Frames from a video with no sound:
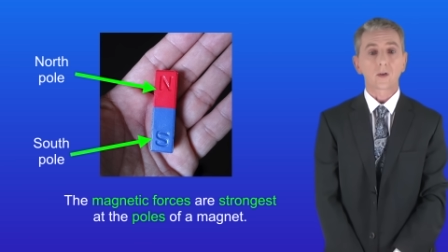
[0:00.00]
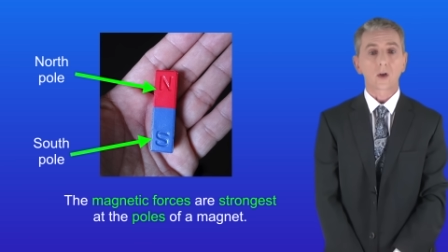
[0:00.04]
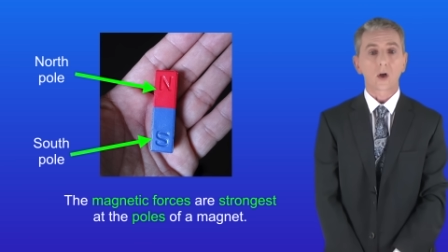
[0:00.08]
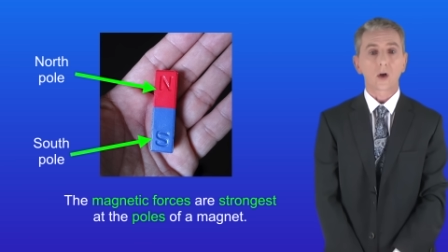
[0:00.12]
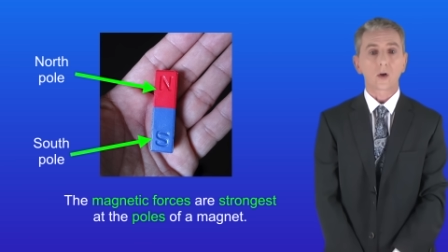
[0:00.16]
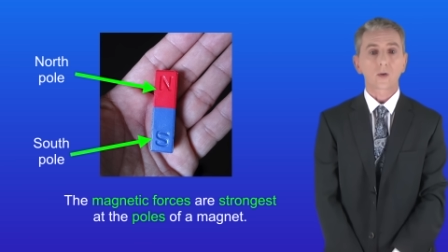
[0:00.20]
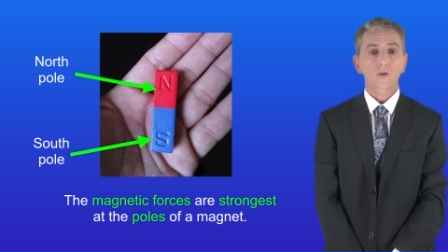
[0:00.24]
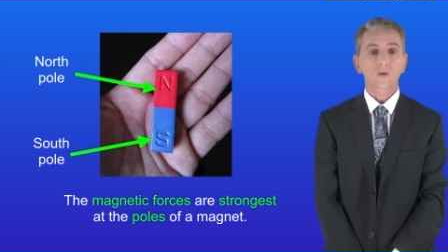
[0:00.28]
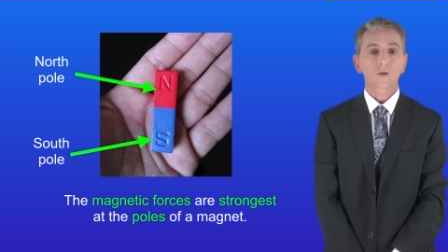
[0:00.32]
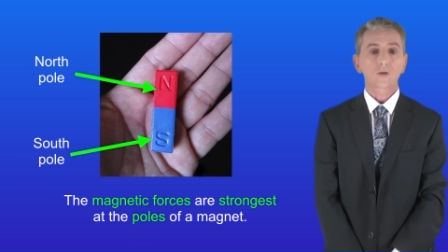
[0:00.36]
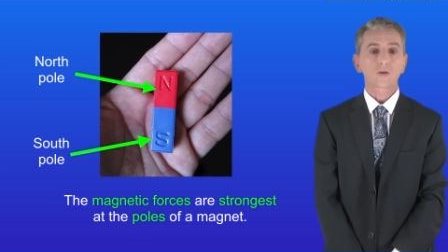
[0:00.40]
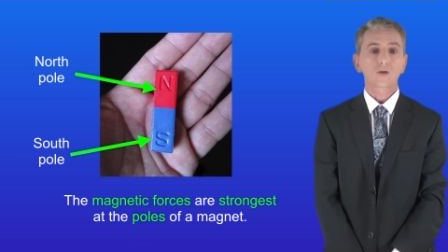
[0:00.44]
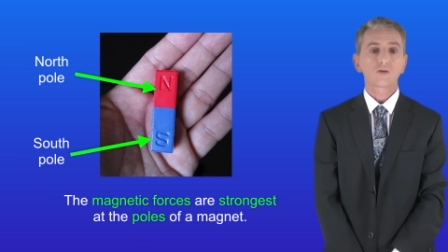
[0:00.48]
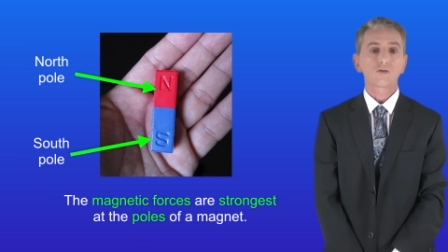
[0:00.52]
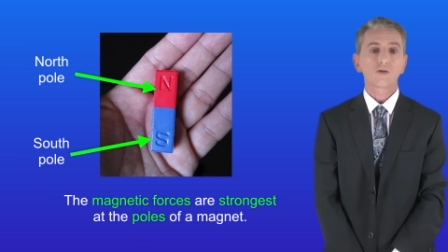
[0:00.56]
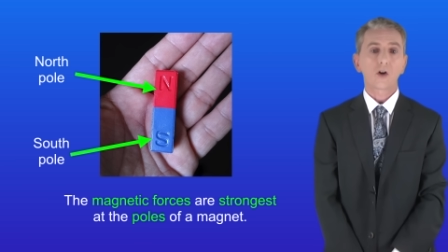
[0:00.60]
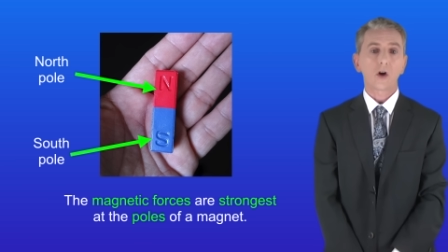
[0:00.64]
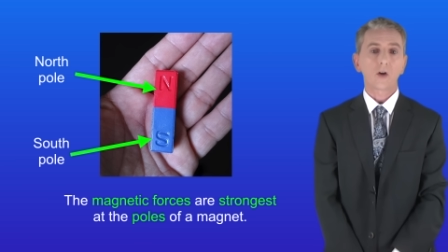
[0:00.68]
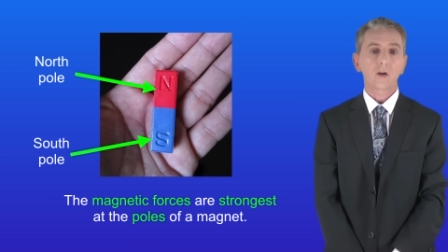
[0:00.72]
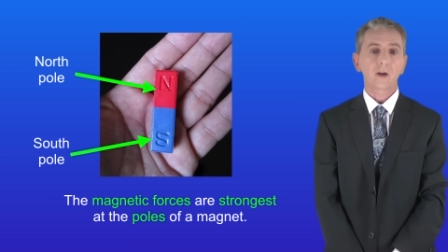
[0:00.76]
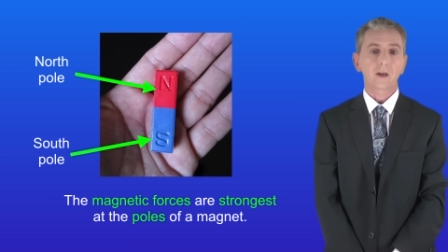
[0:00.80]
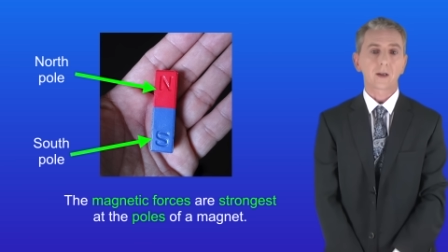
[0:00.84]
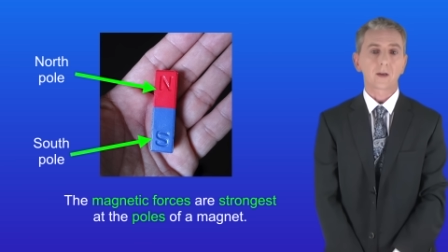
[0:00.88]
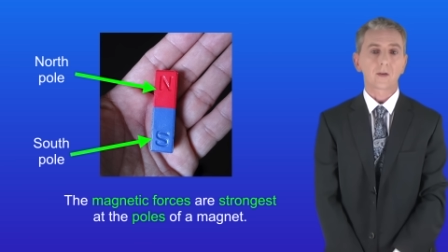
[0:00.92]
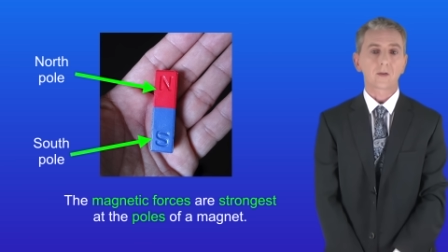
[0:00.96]
are
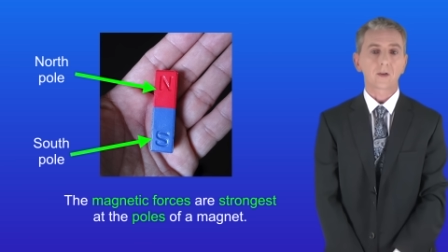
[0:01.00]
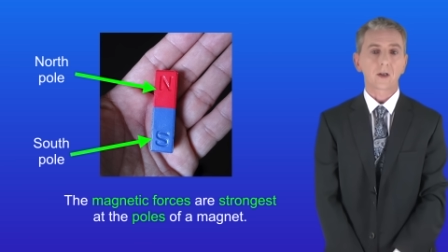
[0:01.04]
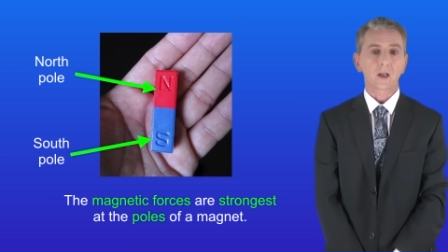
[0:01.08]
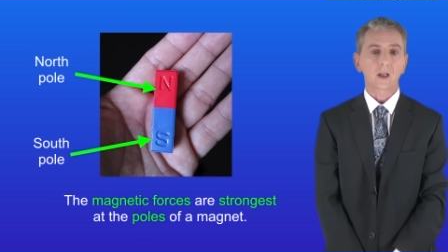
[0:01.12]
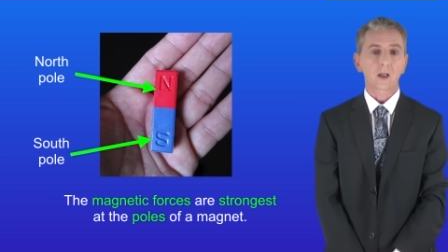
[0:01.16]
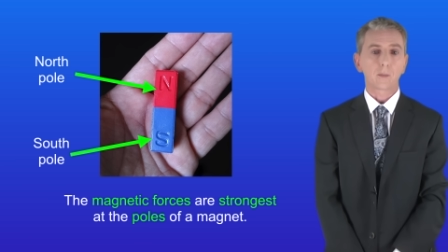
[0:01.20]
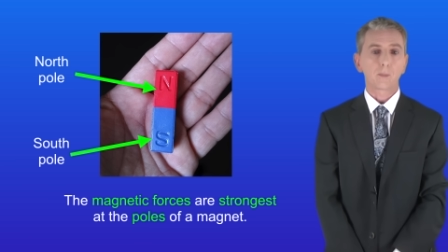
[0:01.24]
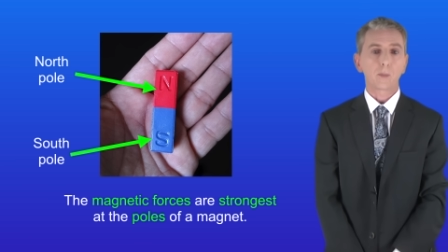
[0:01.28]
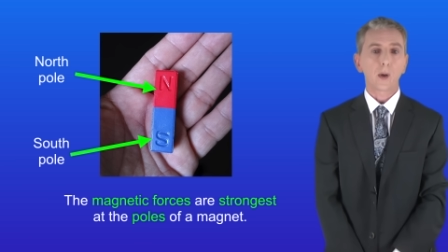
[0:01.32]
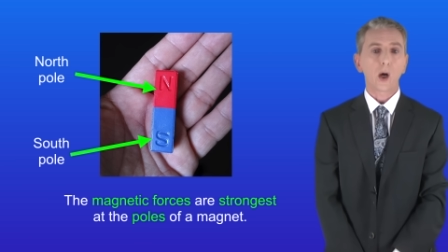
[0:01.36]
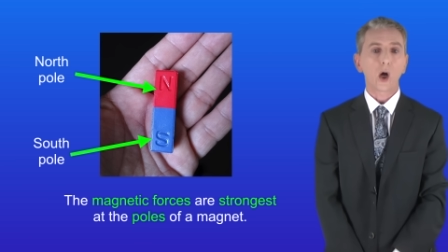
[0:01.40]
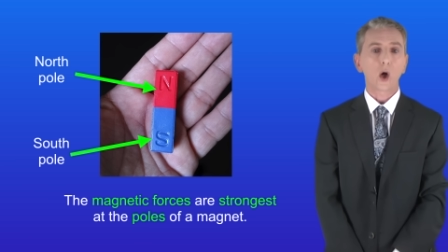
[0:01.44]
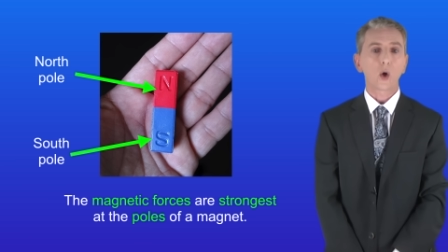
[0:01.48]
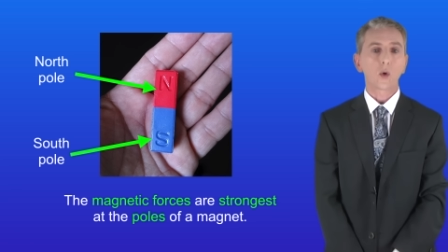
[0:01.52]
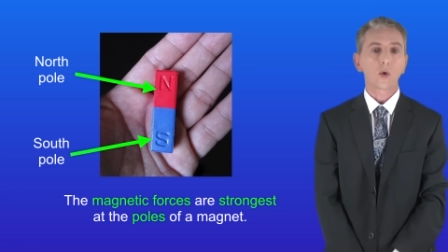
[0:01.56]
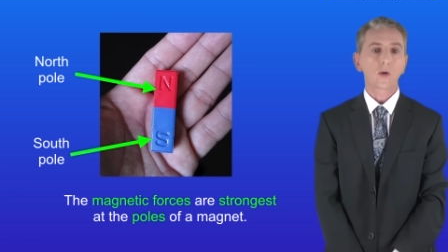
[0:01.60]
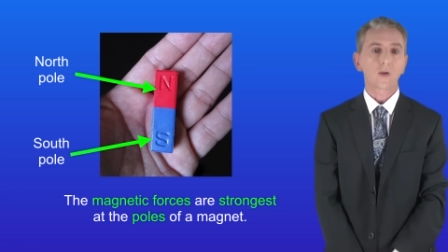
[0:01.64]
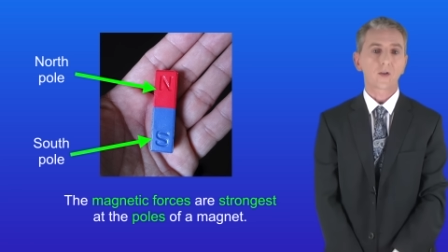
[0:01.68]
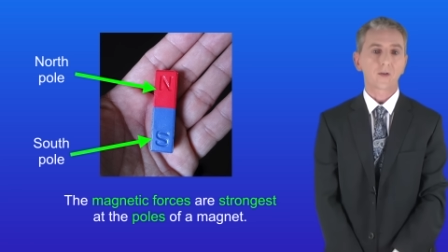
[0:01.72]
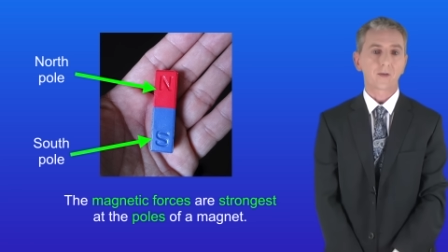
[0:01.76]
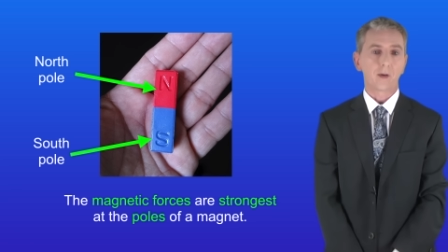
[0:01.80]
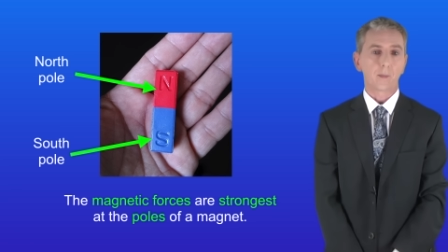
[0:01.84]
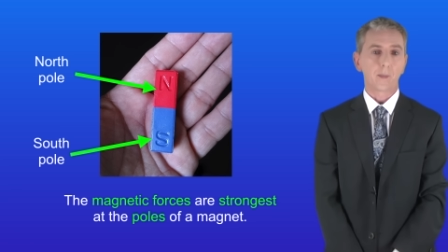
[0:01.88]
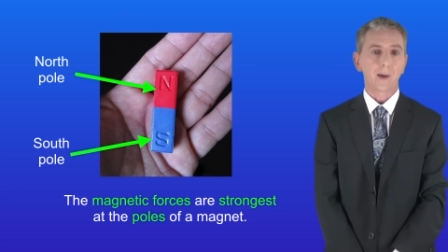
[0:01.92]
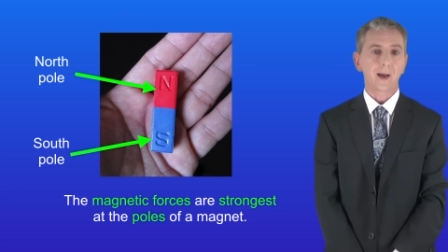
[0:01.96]
strongest at the
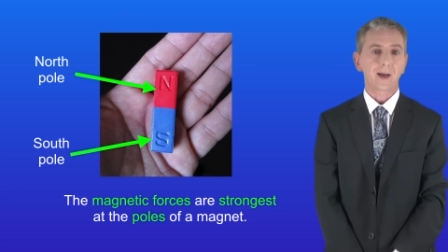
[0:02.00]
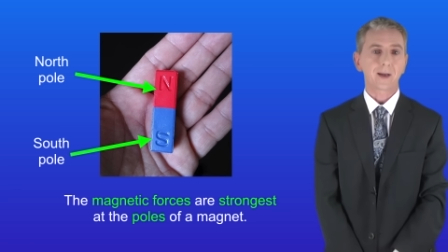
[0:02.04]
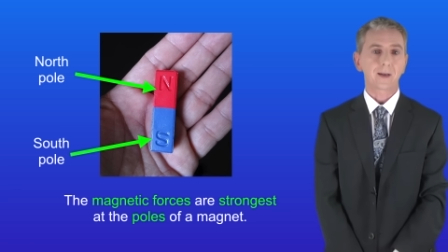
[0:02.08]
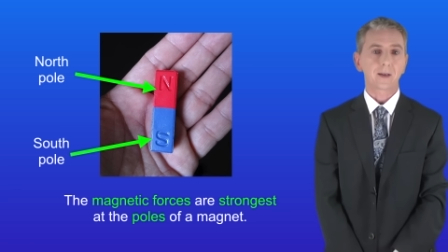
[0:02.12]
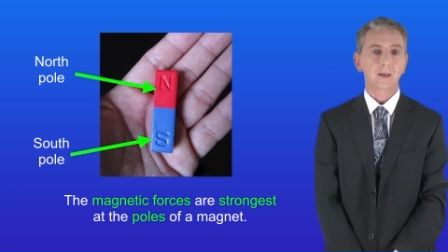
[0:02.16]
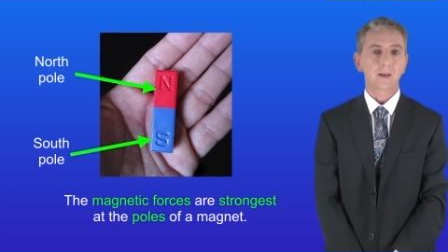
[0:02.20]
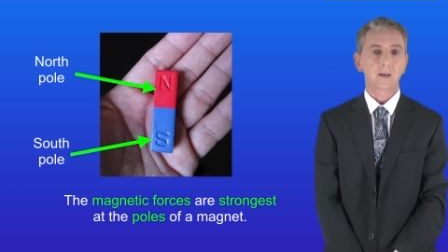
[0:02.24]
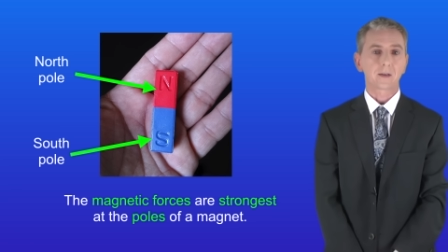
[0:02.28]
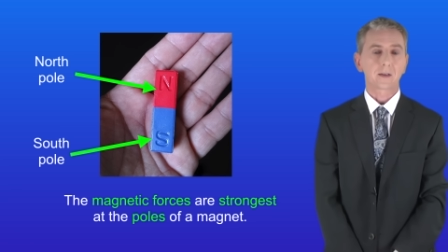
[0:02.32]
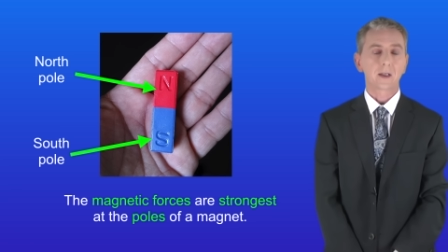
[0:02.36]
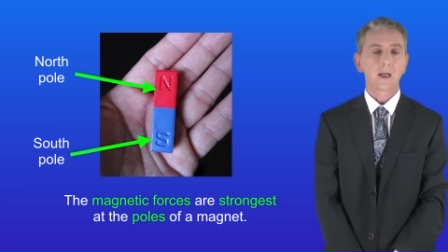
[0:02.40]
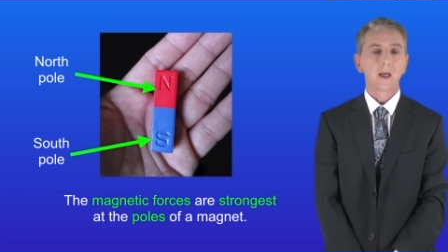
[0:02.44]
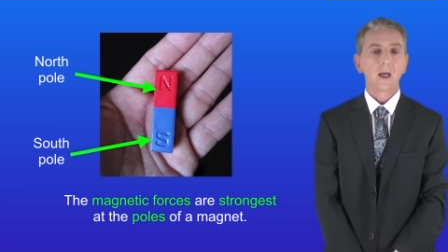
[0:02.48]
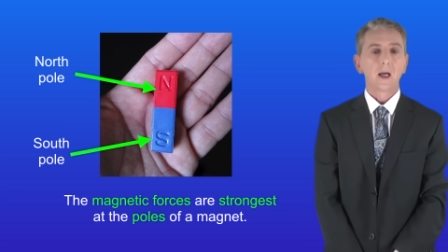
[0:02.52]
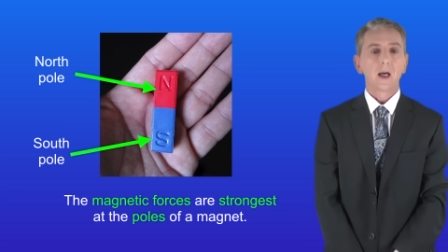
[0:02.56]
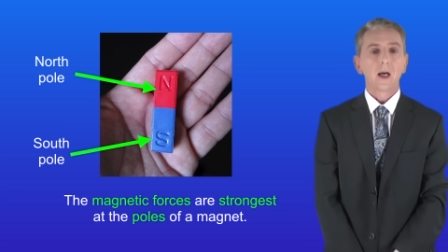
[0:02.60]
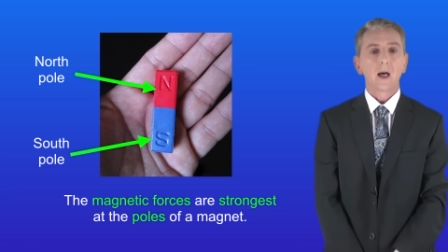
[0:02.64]
poles of a magnet,